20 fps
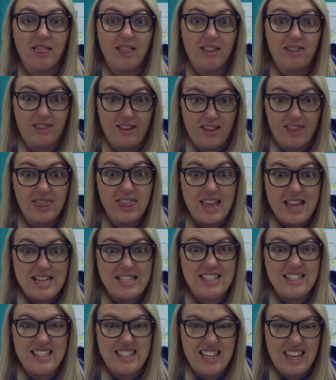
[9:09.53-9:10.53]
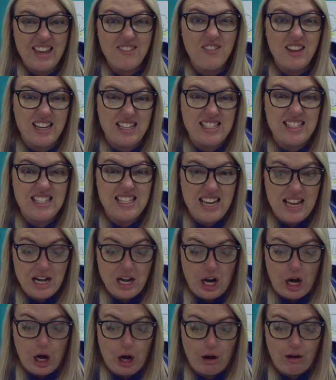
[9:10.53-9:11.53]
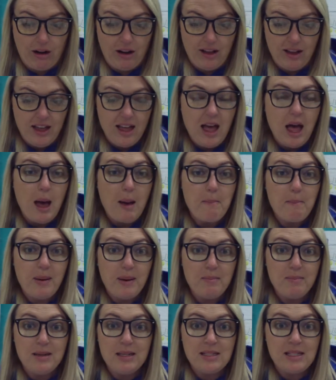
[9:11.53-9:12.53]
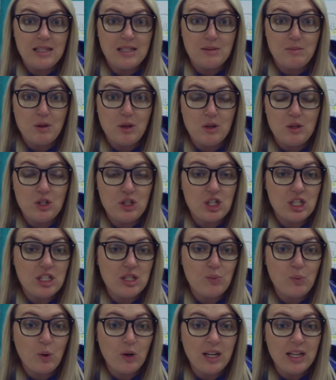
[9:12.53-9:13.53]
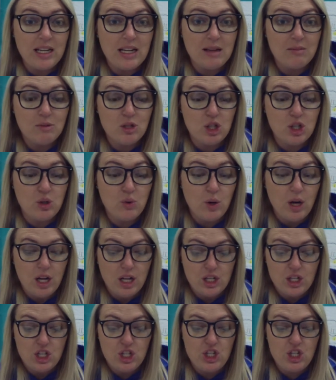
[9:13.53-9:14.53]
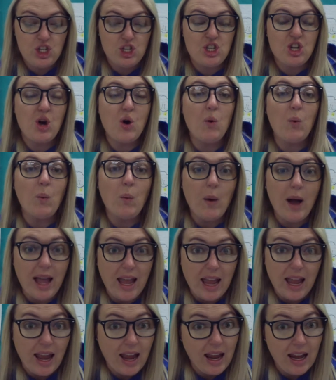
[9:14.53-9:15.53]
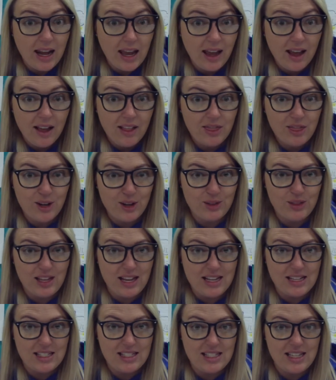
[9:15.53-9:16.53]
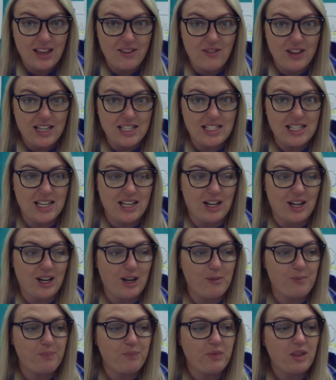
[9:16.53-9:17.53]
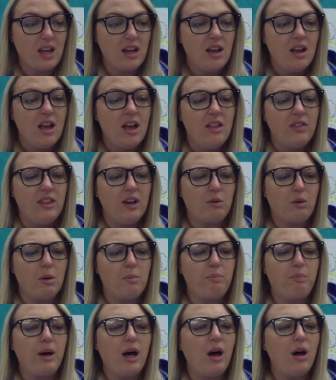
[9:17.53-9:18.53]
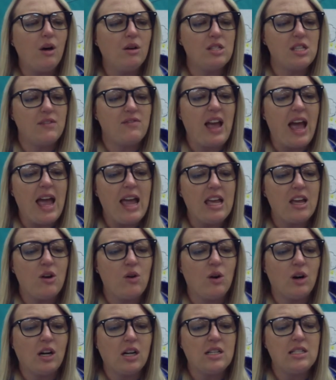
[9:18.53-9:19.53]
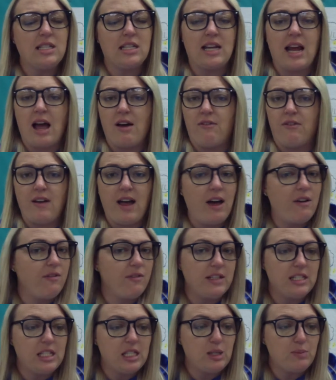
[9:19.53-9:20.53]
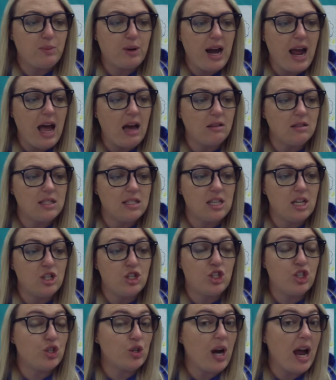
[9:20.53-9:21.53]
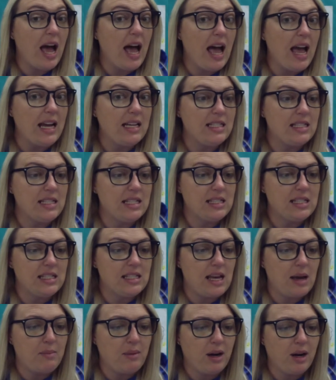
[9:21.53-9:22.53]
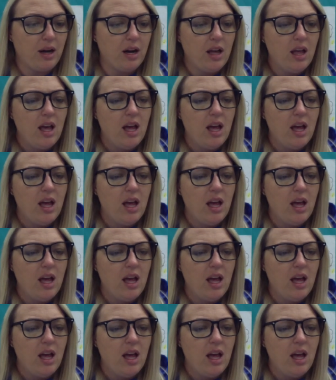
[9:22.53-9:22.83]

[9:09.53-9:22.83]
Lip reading: The Thanksgiving dinner. But Mrs. Moose just wanted him to join their Thanksgiving dinner. There were balls of acorns and alfalfa sprouts, dried since summer.